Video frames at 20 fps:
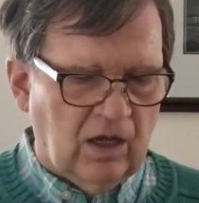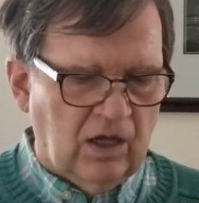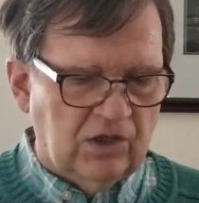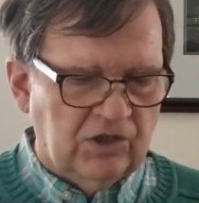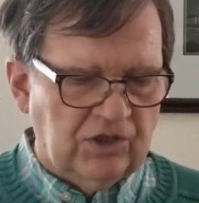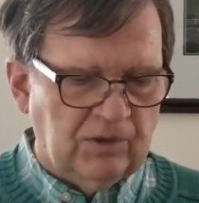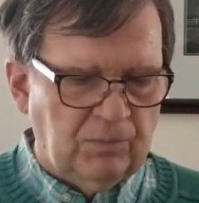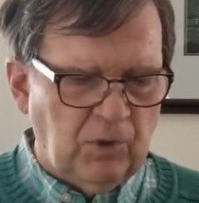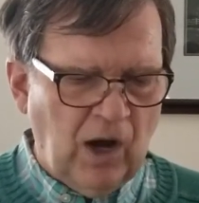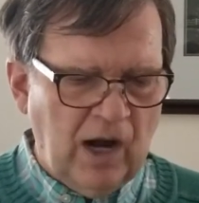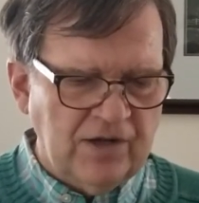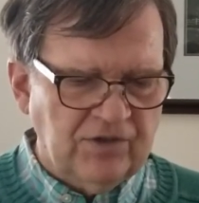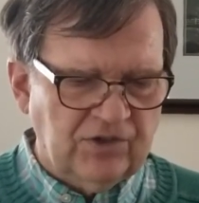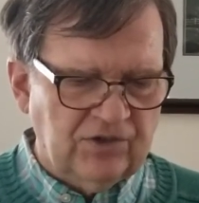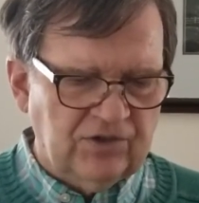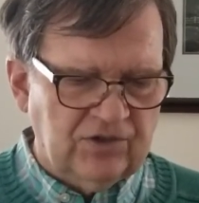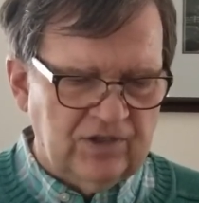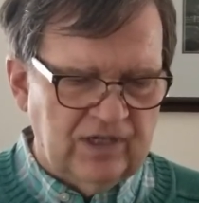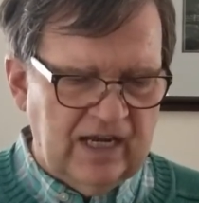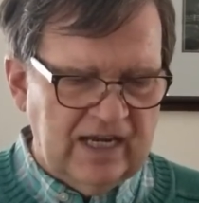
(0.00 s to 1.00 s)
Surprise
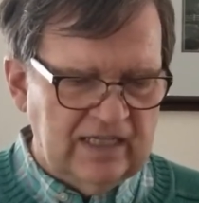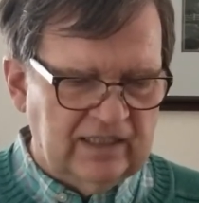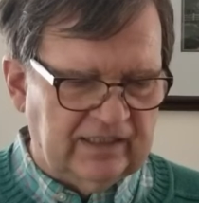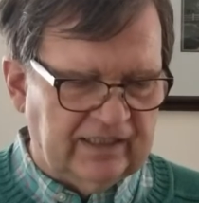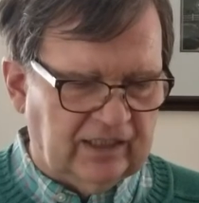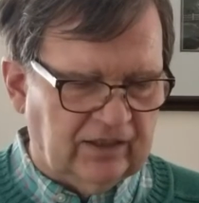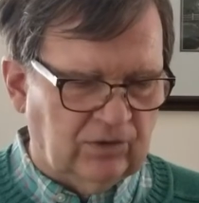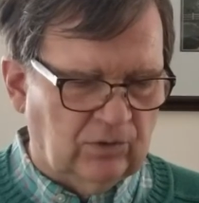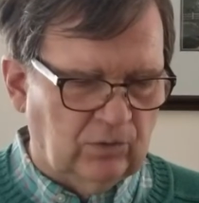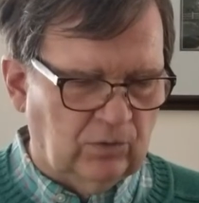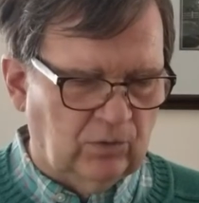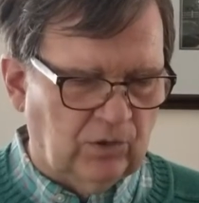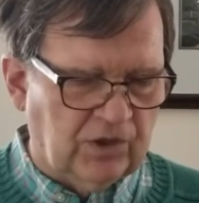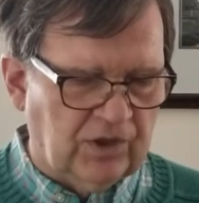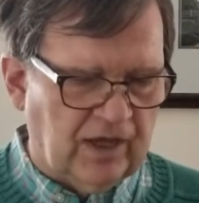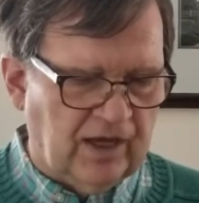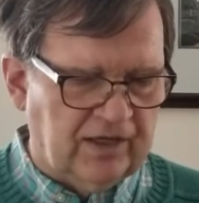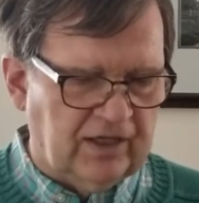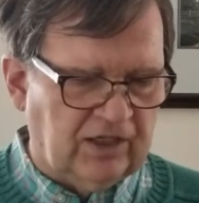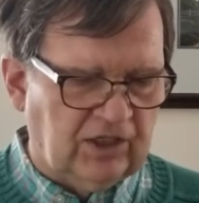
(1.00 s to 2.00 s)
us daily with
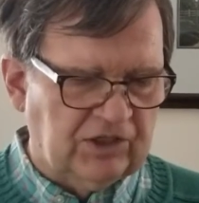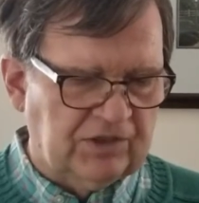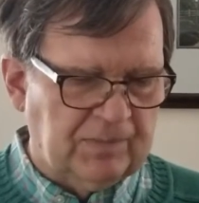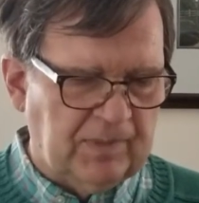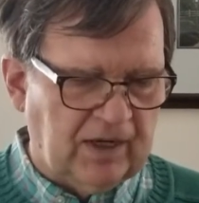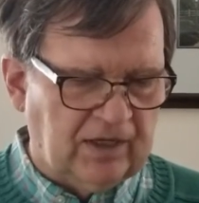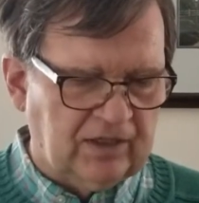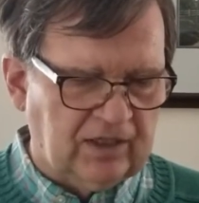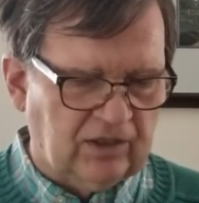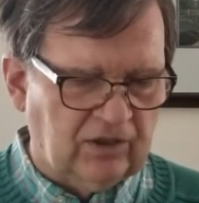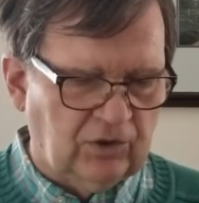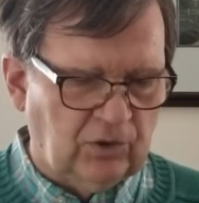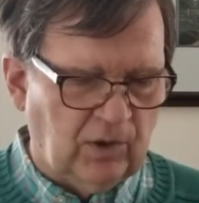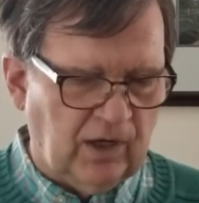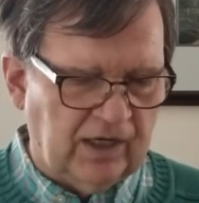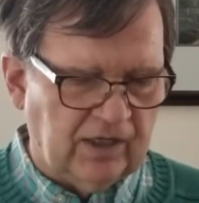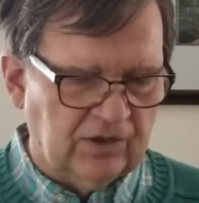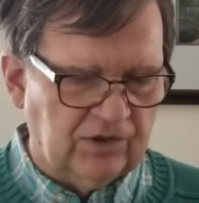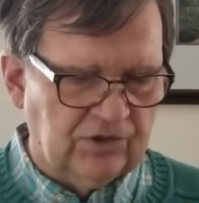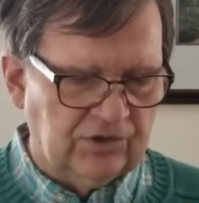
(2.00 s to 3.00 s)
unexpected
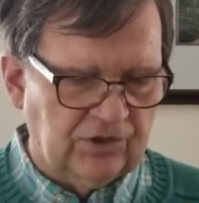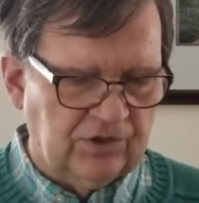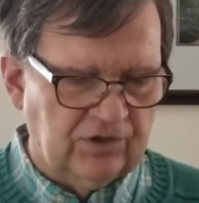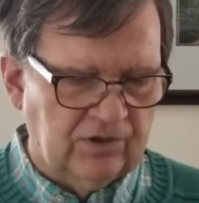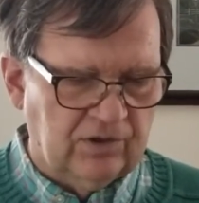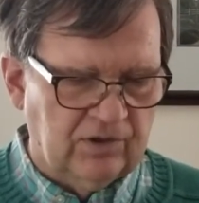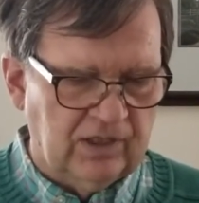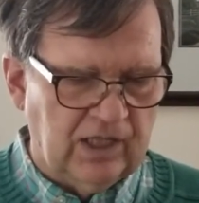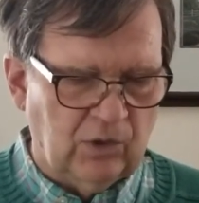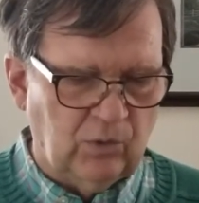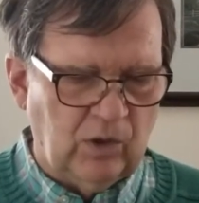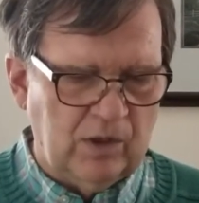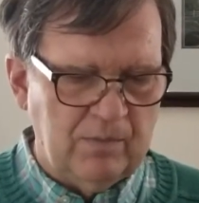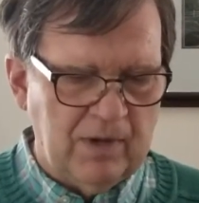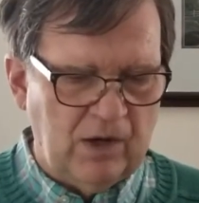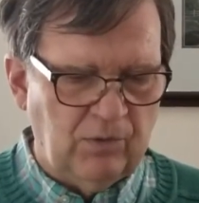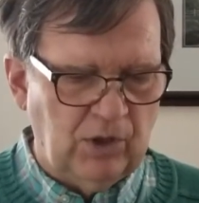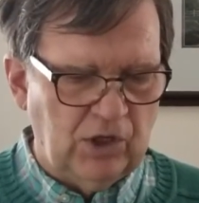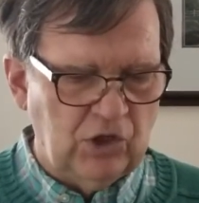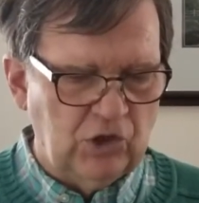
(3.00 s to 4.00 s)
grace, that we
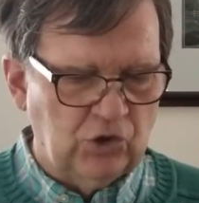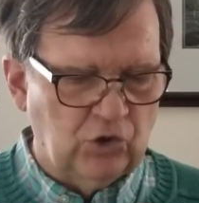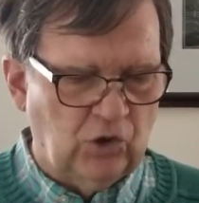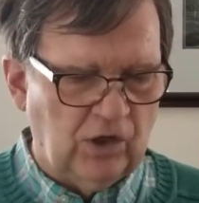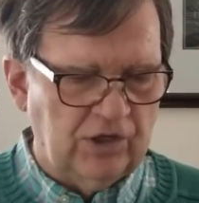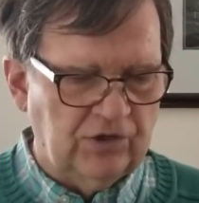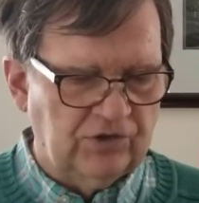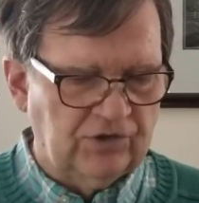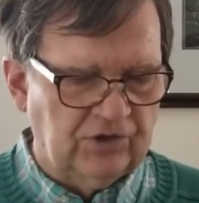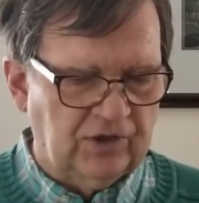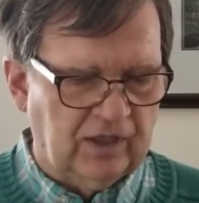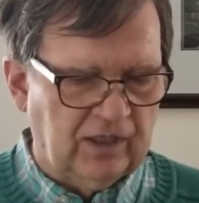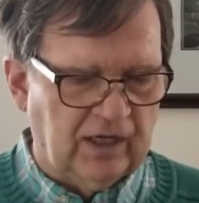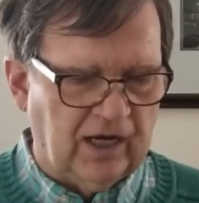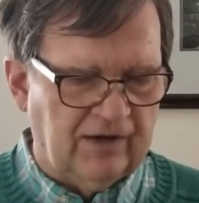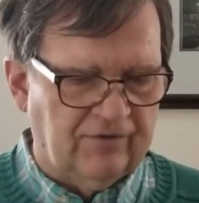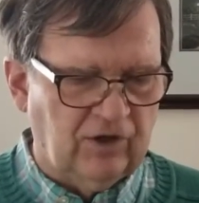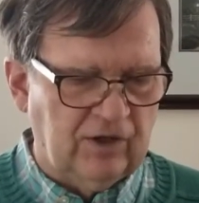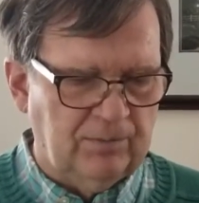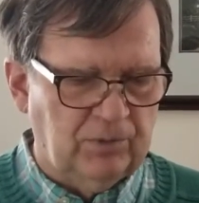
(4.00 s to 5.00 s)
may rejoice in
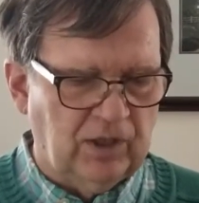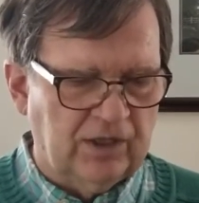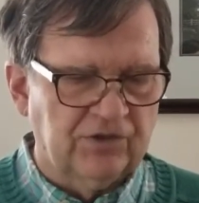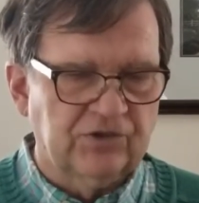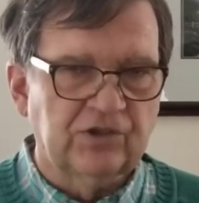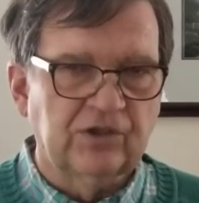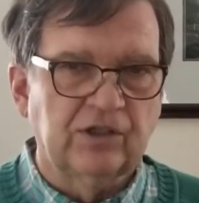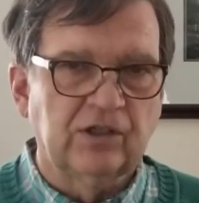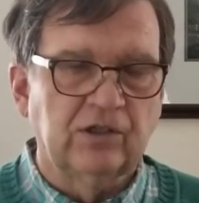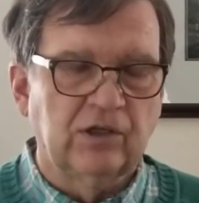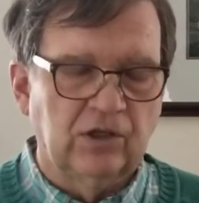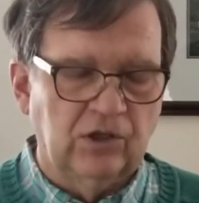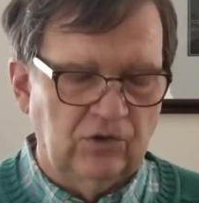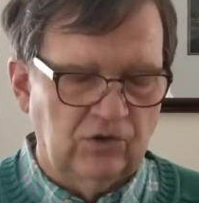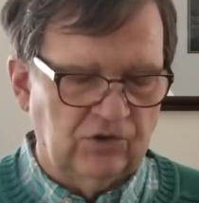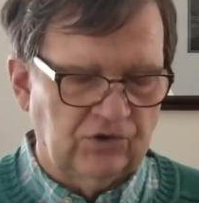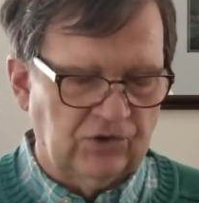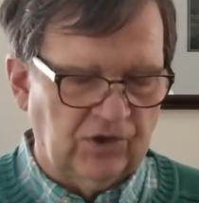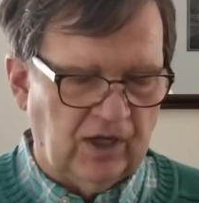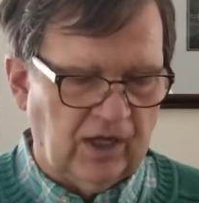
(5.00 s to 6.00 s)
every blessing you
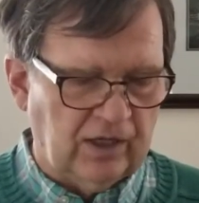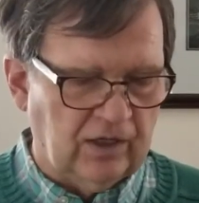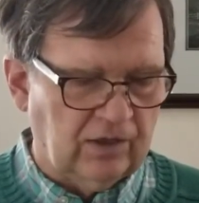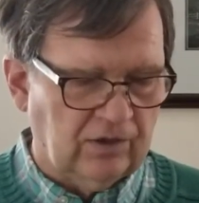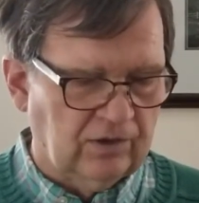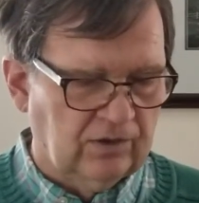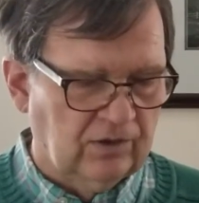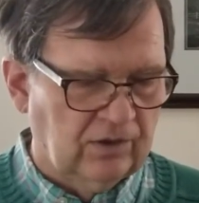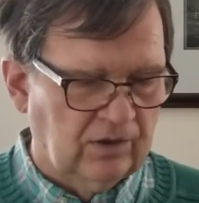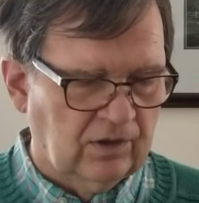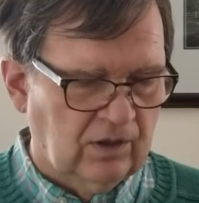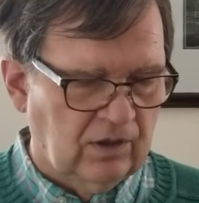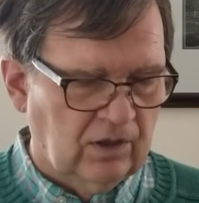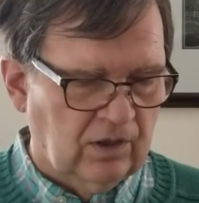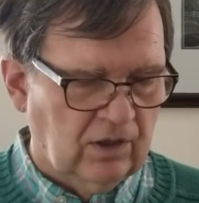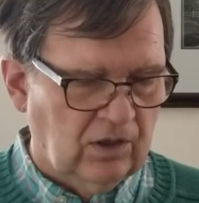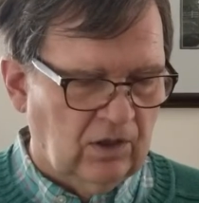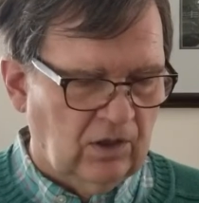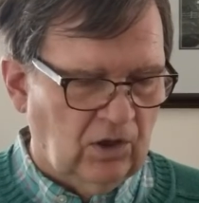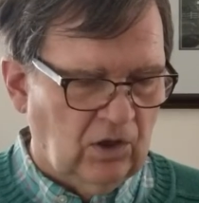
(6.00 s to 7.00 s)
send.
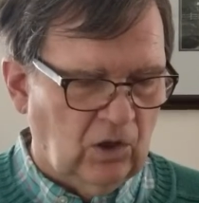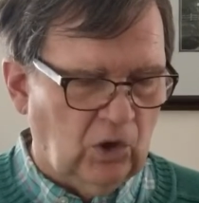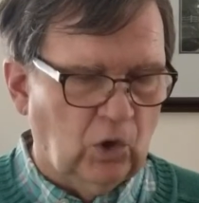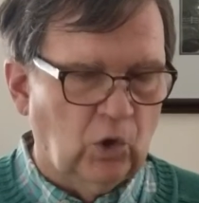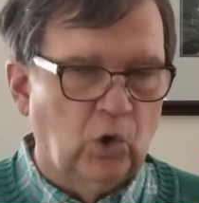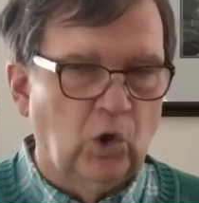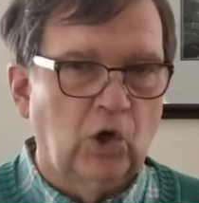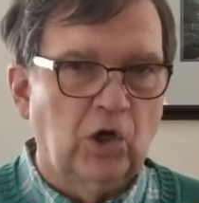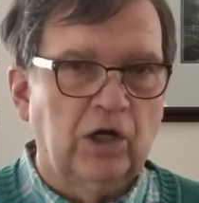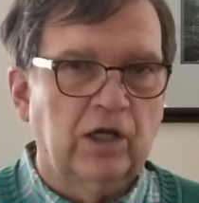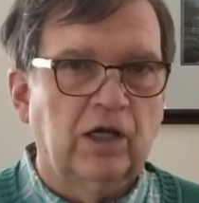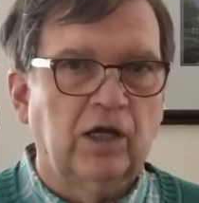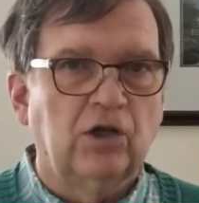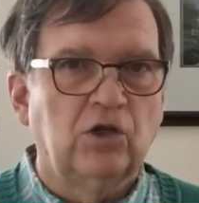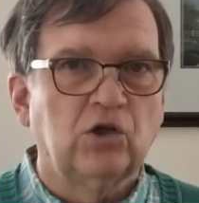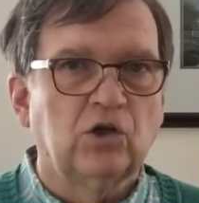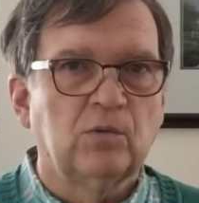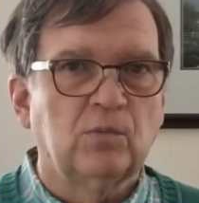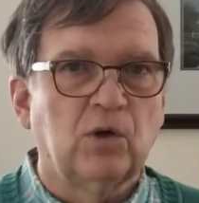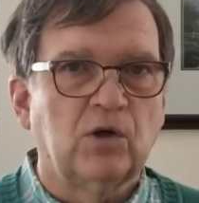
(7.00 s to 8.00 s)
Lord, in
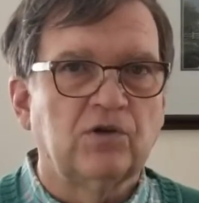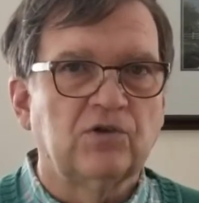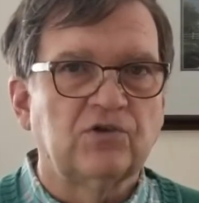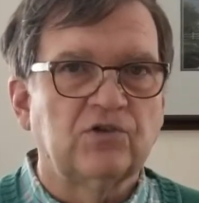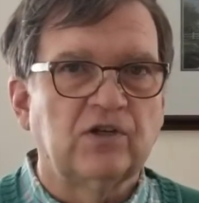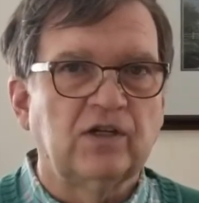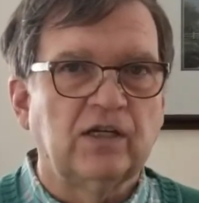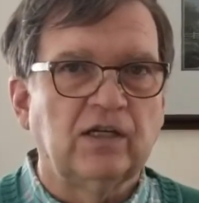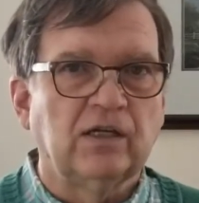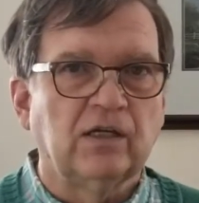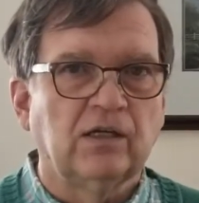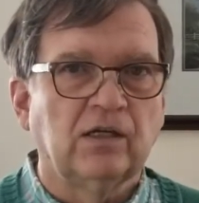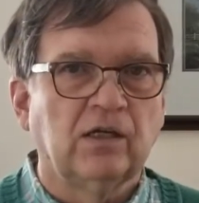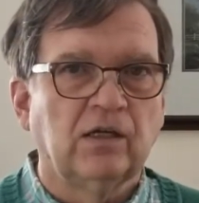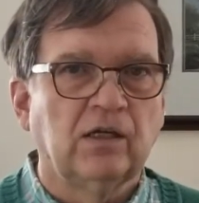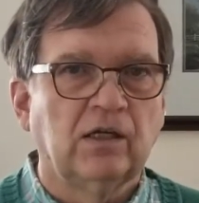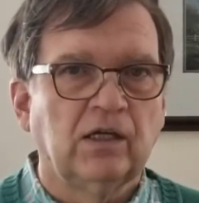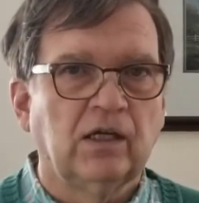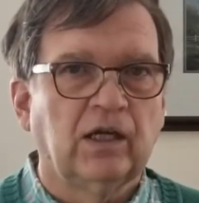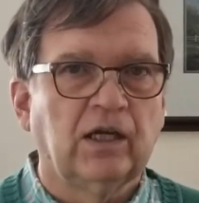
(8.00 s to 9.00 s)
your mercy,
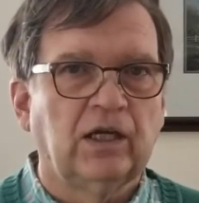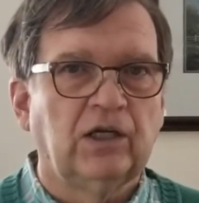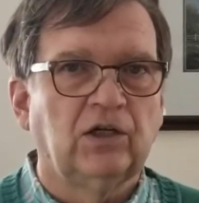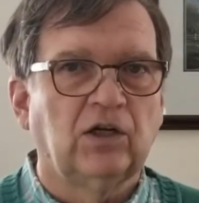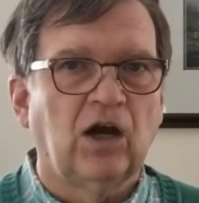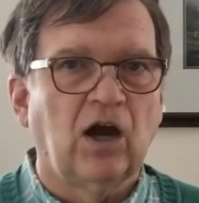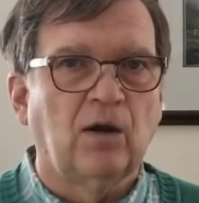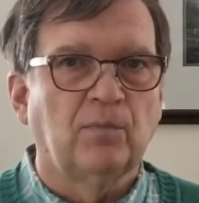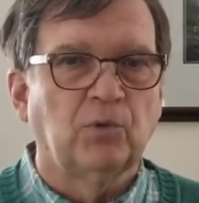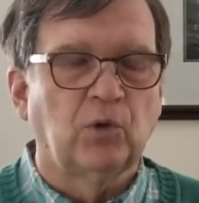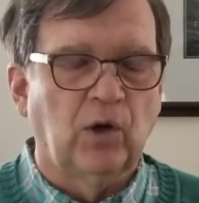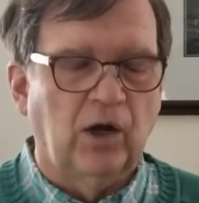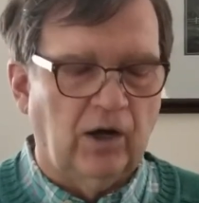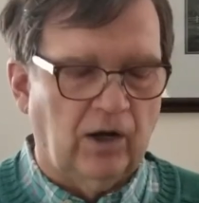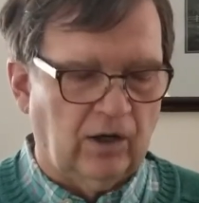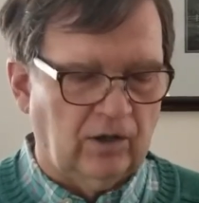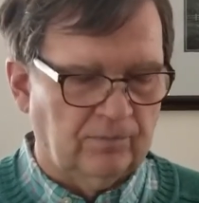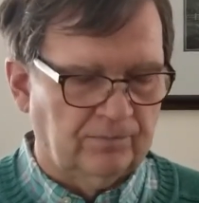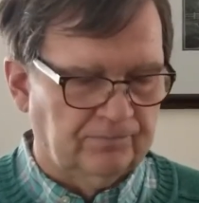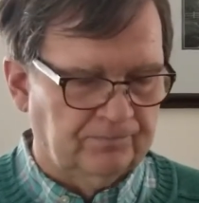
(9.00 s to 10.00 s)
hear our prayer.